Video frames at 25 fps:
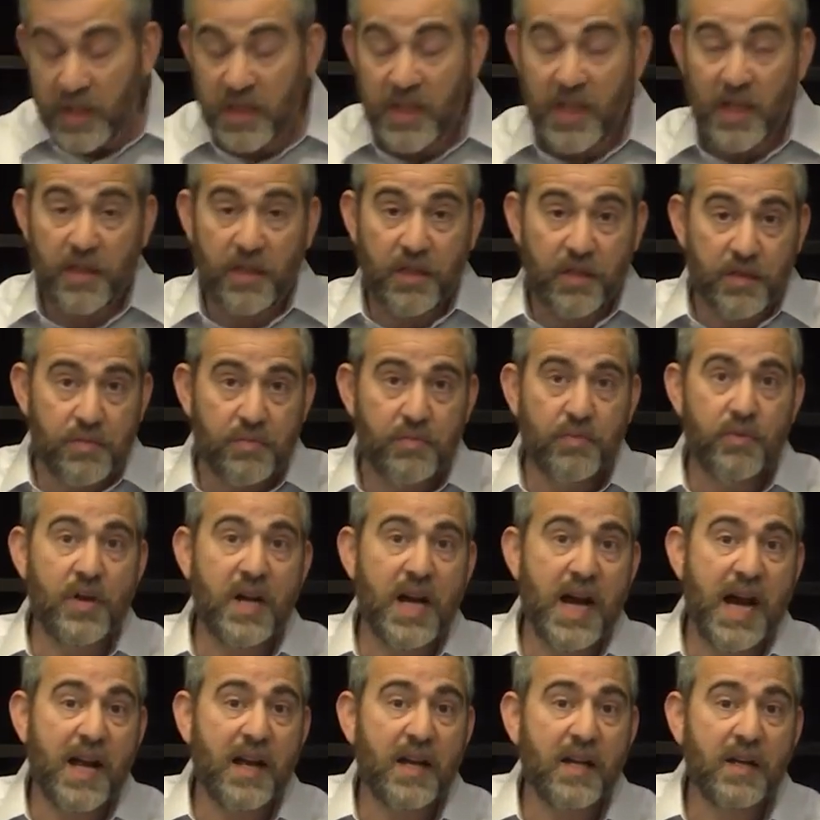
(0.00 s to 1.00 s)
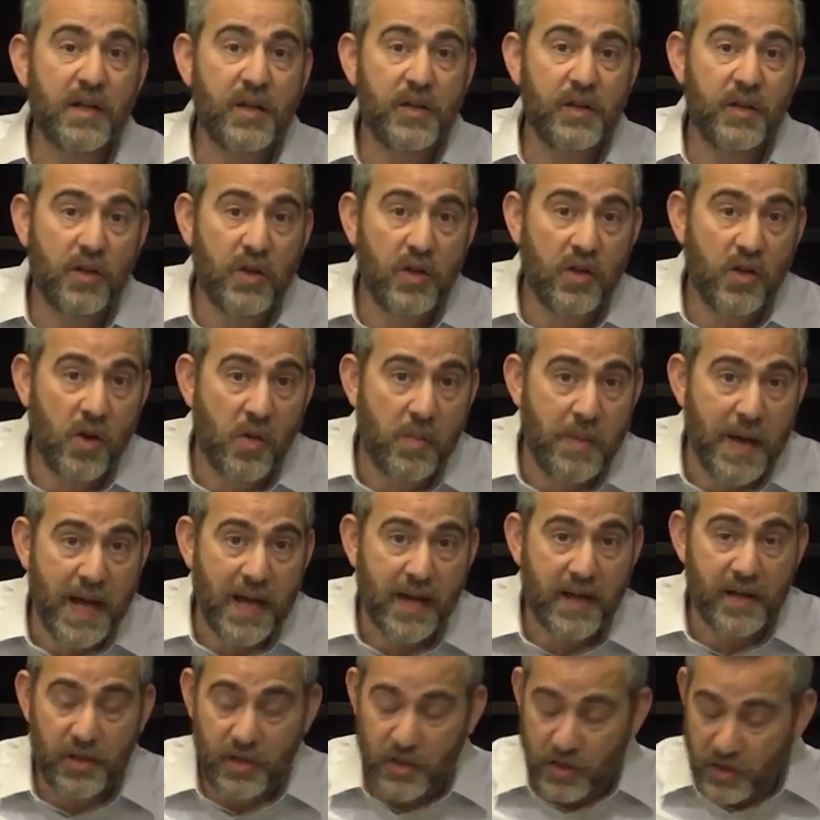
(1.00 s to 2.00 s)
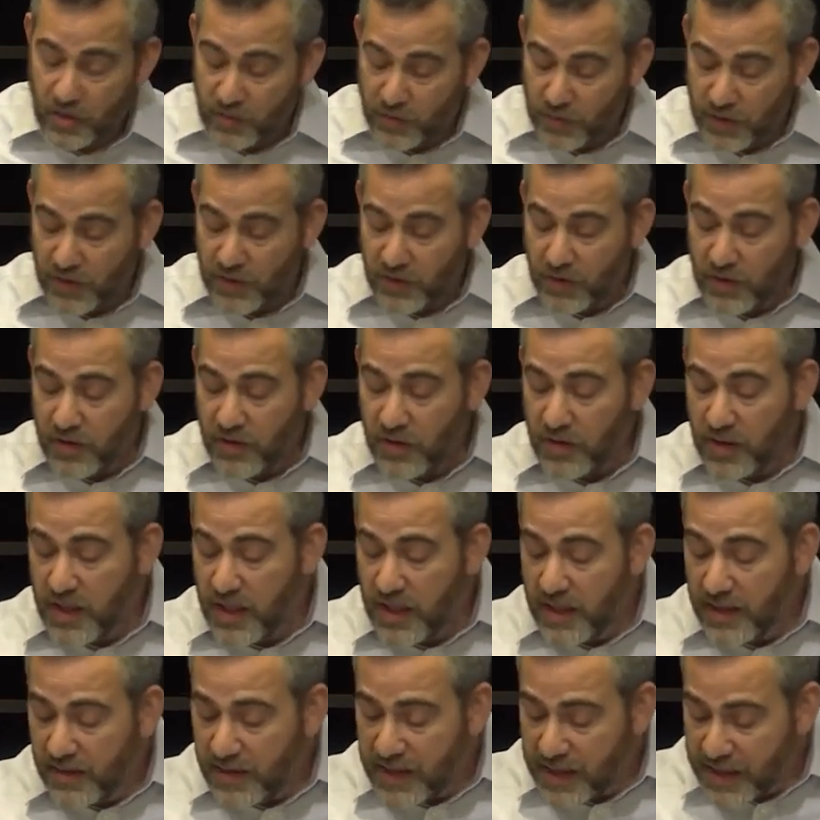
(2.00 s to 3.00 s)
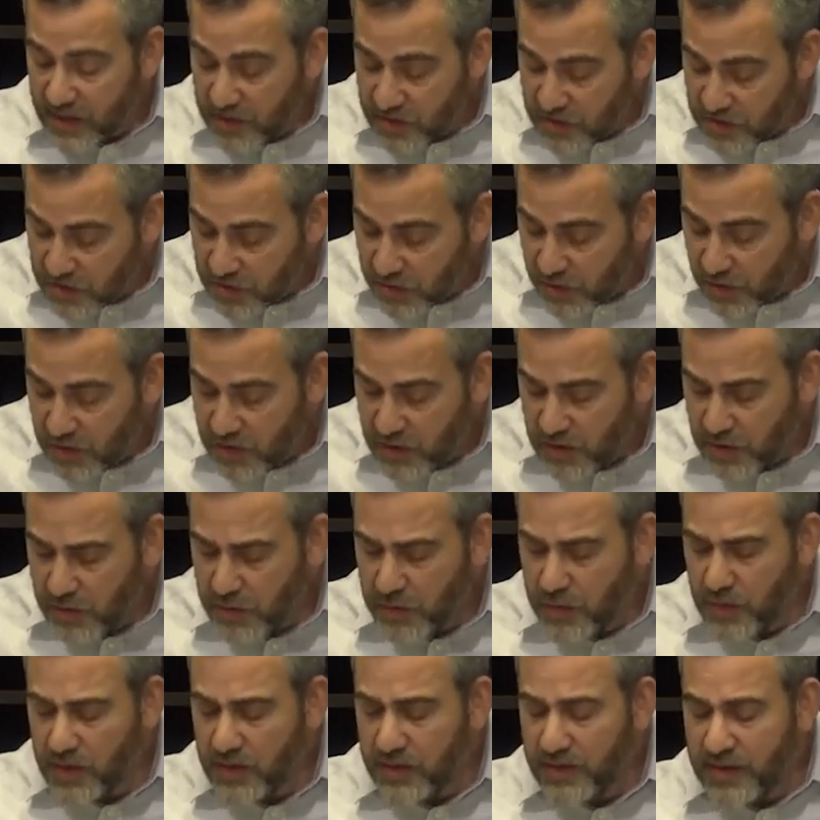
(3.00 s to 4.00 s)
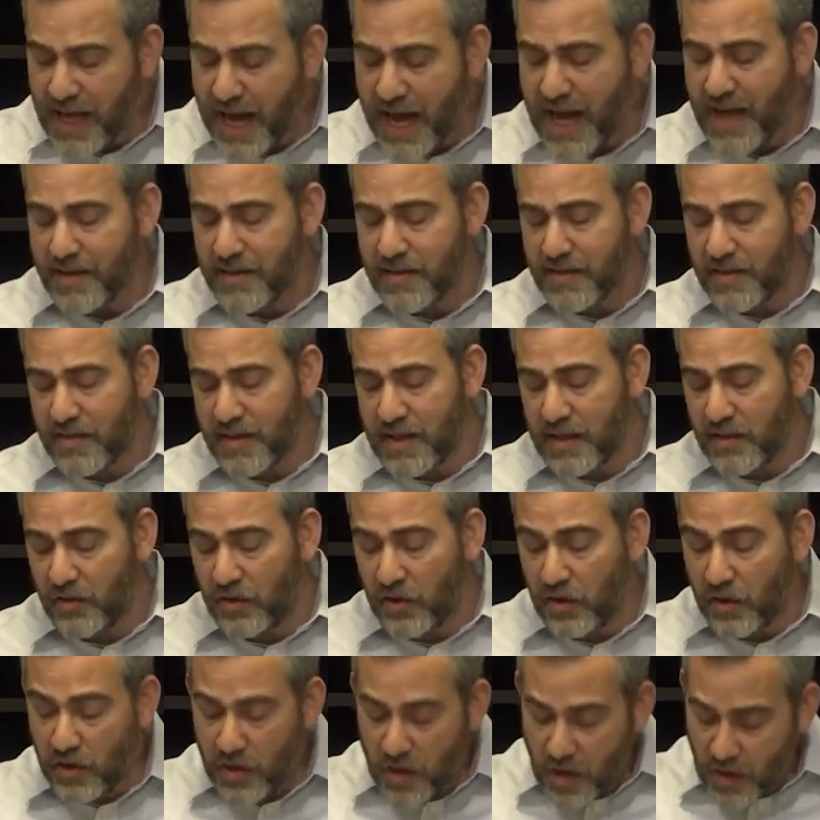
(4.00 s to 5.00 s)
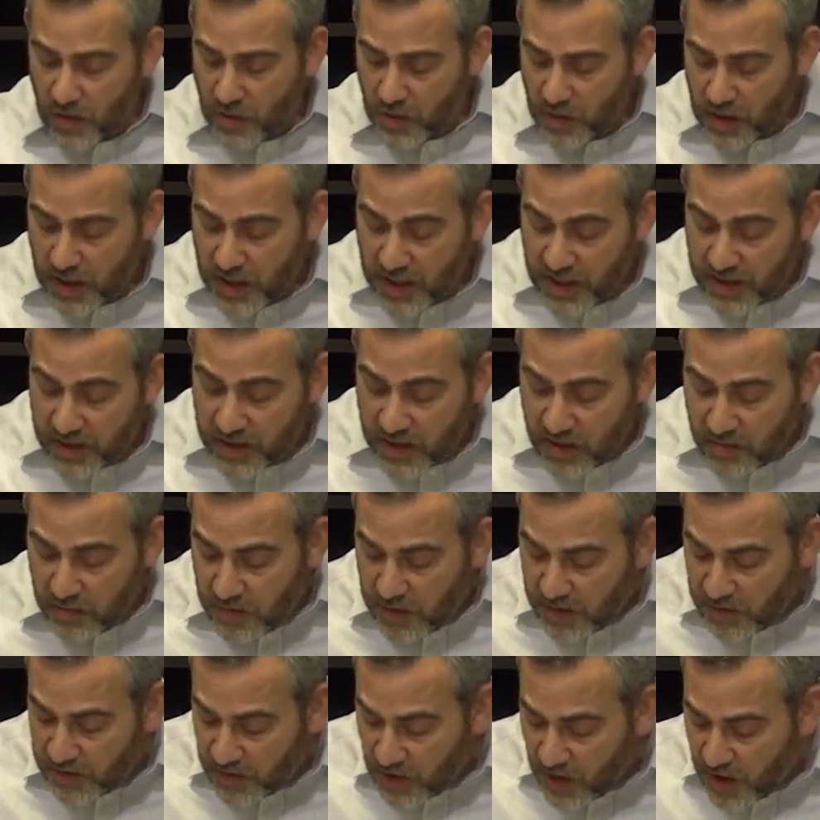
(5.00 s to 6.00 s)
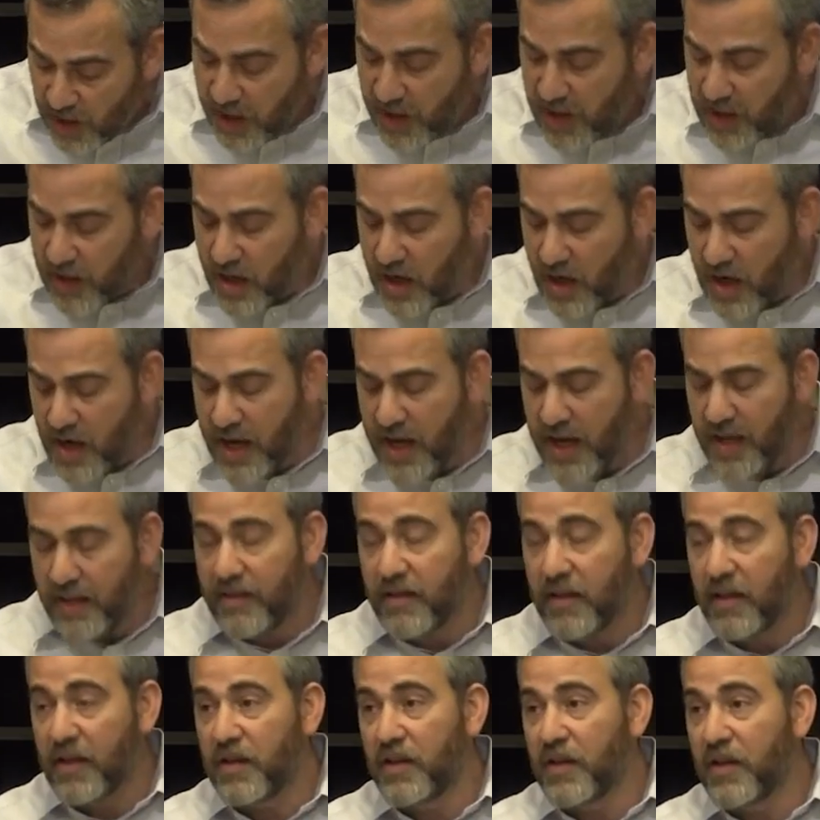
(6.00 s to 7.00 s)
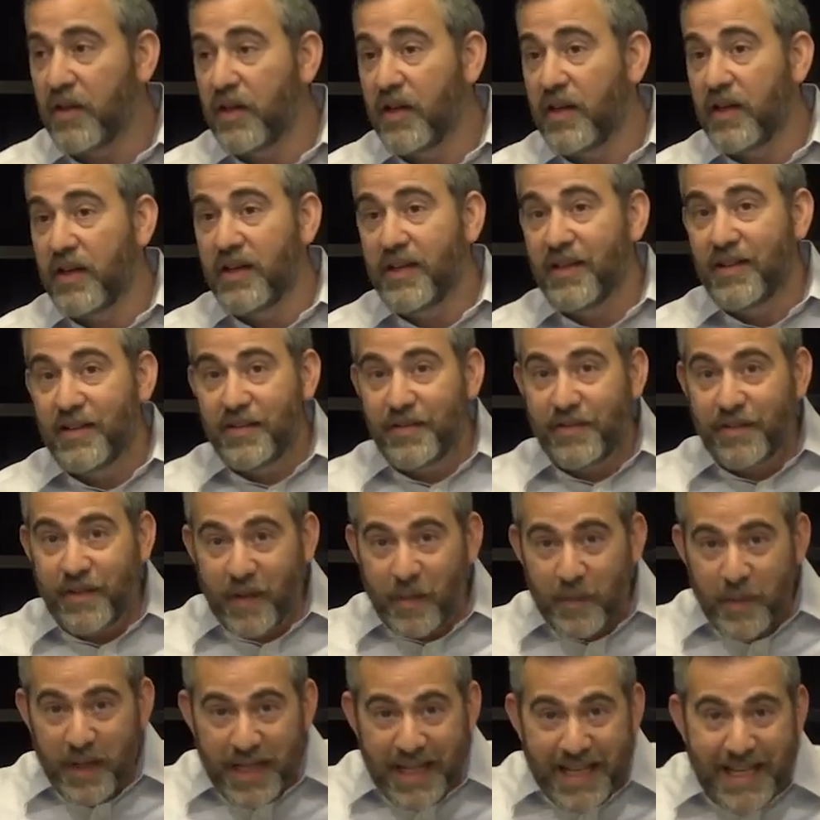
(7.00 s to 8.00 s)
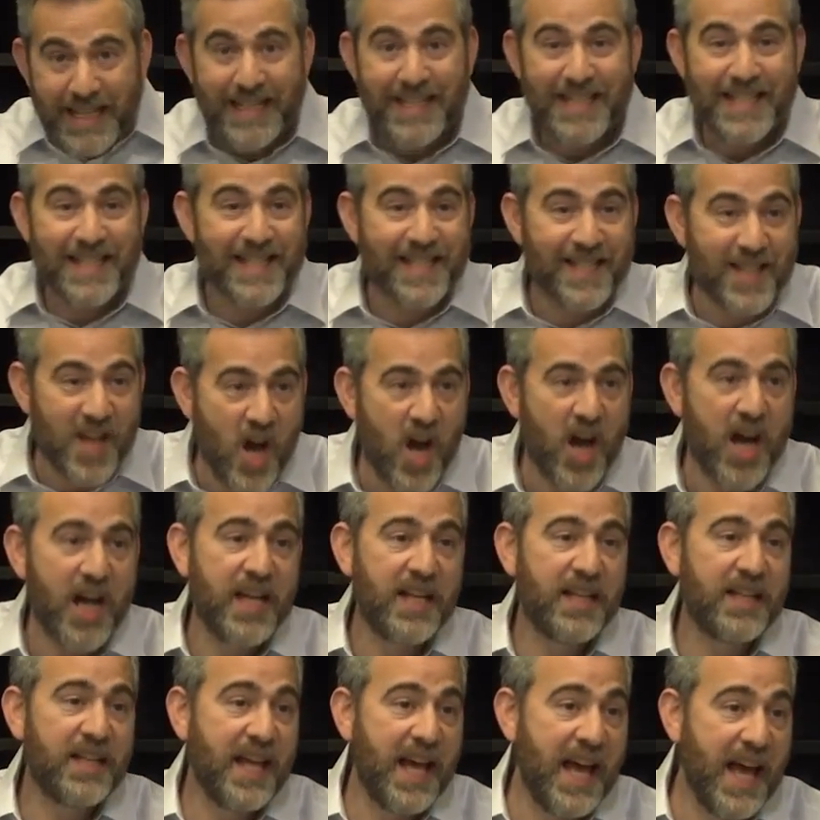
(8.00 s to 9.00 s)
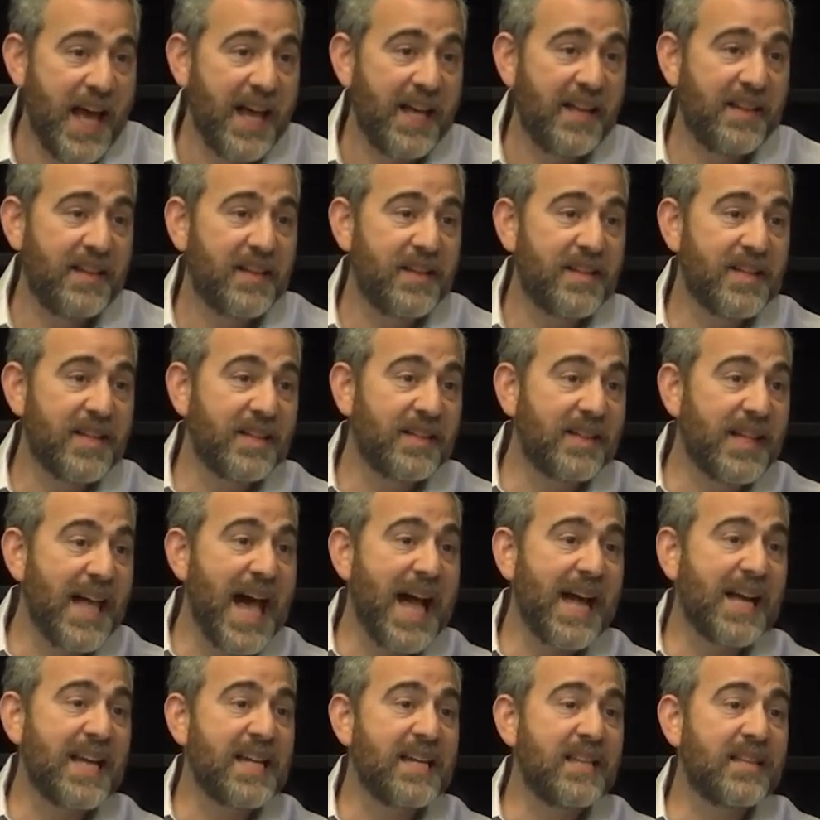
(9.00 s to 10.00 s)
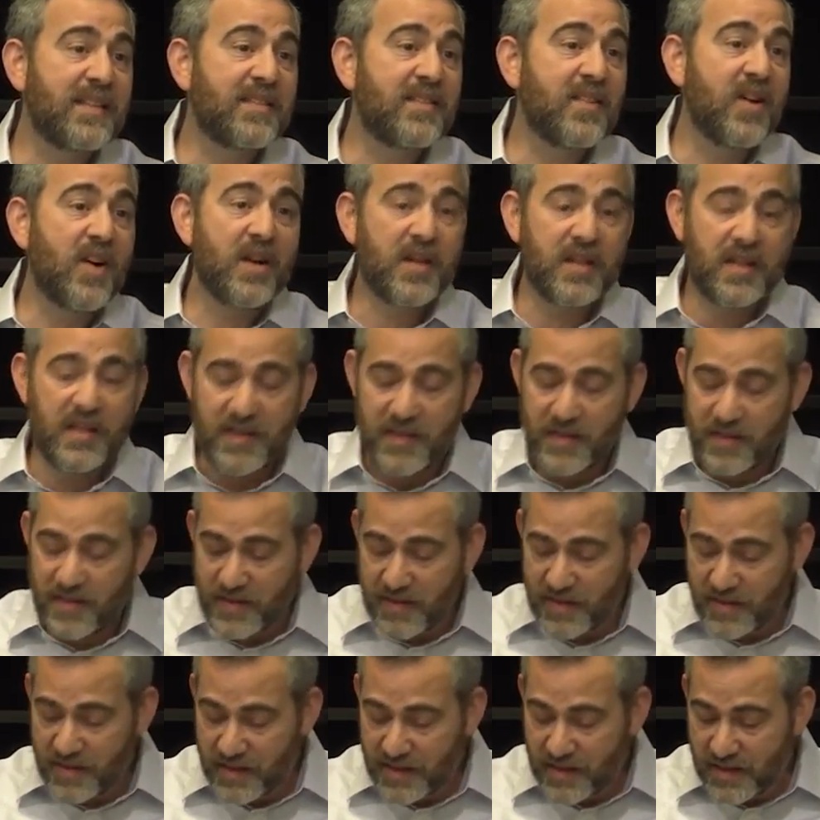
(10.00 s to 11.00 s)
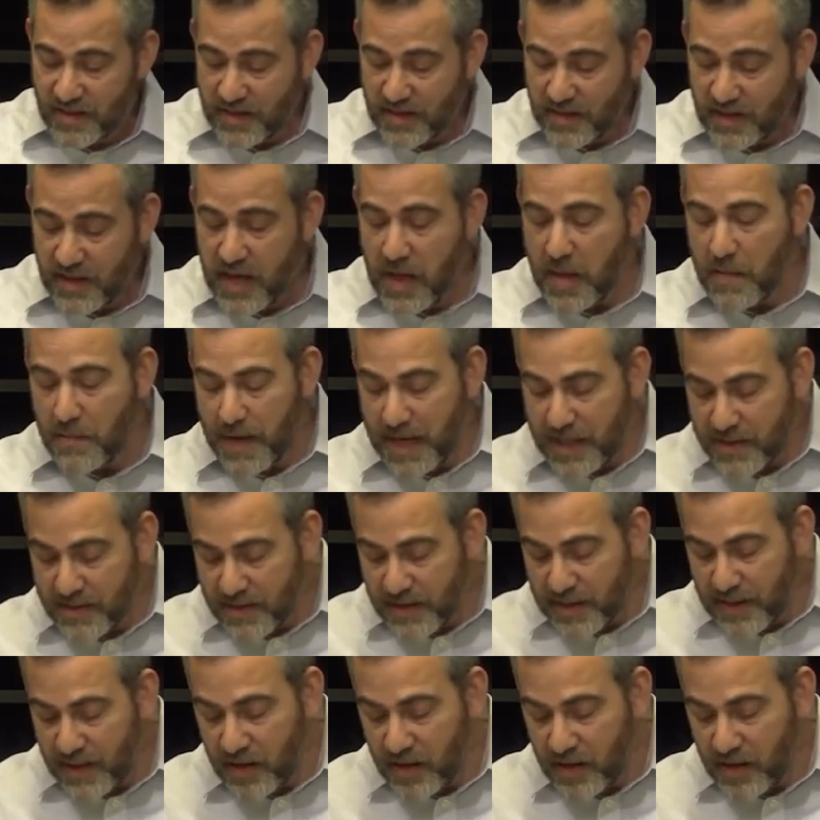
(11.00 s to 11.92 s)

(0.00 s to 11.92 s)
that through Hanukkah you can go back and you could return to get stronger, uladas, and to know. Kimitoicha heder from inside the head, there, the lacking, the darkness. That's